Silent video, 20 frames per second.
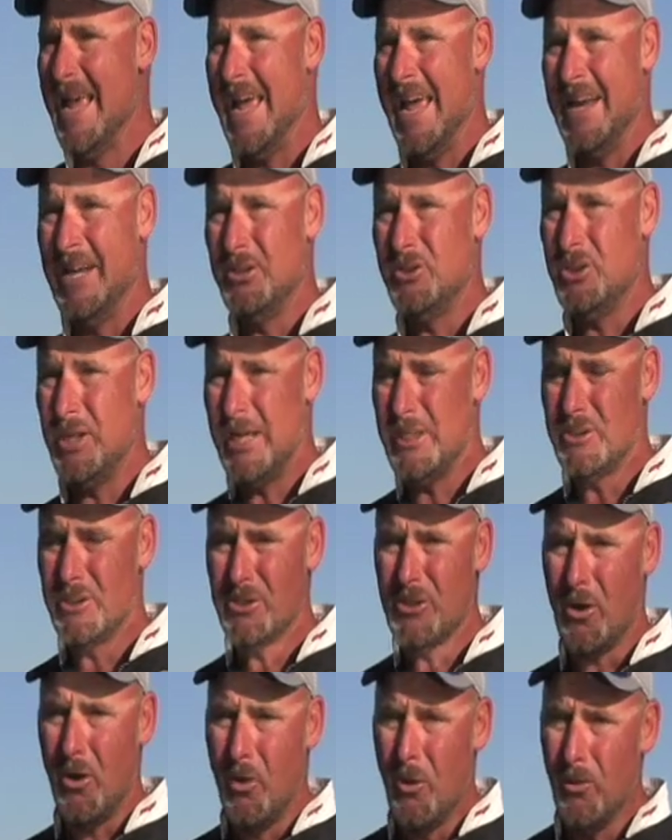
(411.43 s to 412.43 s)
and it
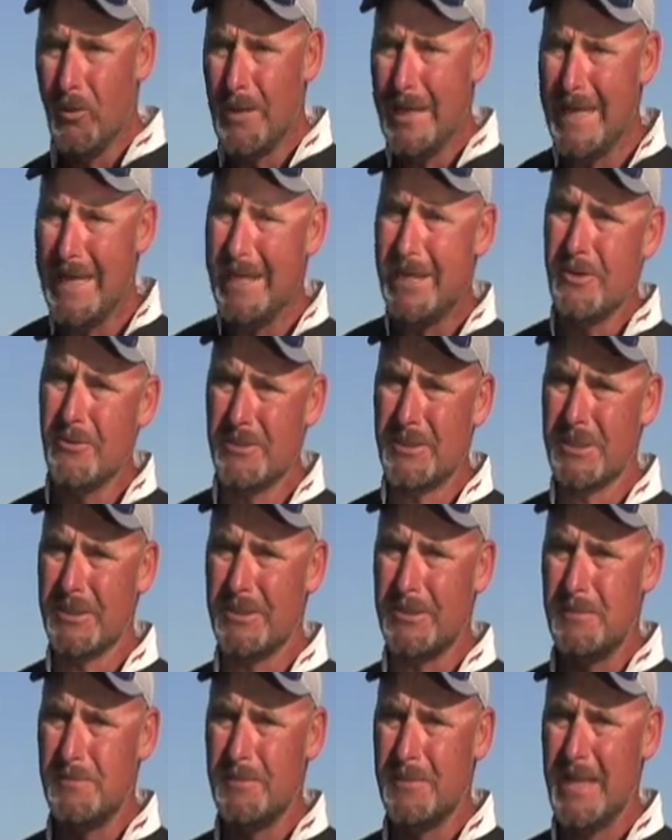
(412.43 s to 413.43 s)
changes the whole
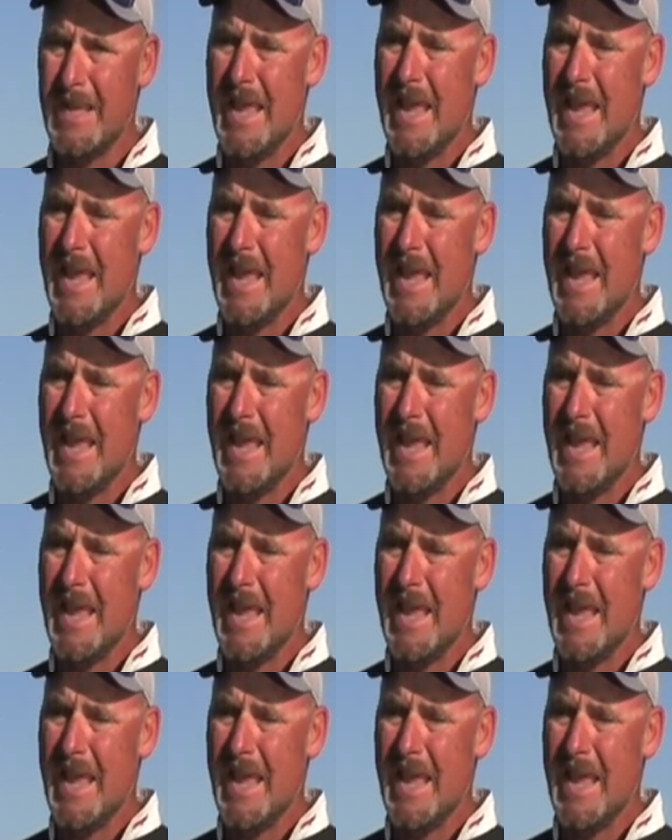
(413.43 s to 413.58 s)
ecosystem.